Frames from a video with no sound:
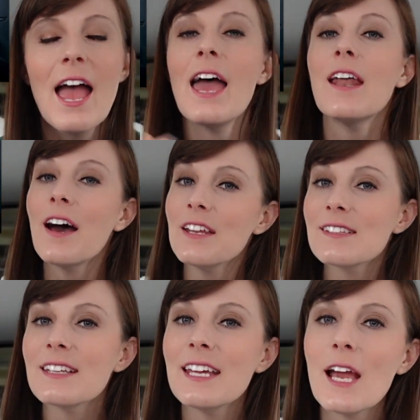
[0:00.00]
And
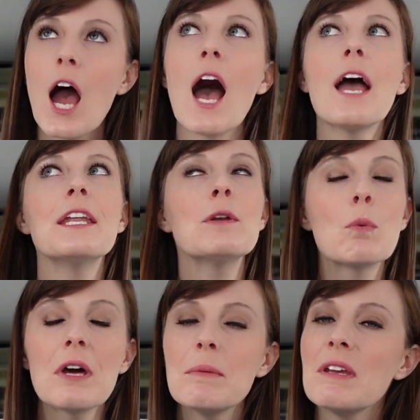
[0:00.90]
honestly, I didn't
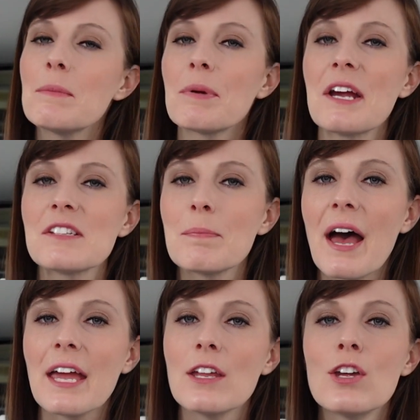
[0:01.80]
want to be impressed
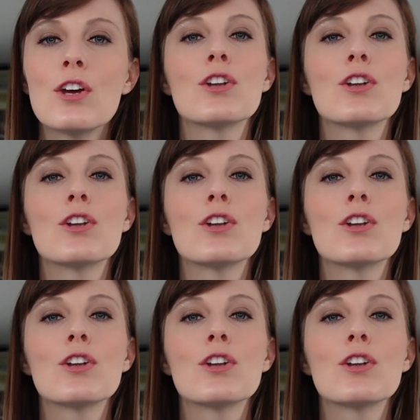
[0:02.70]
by it.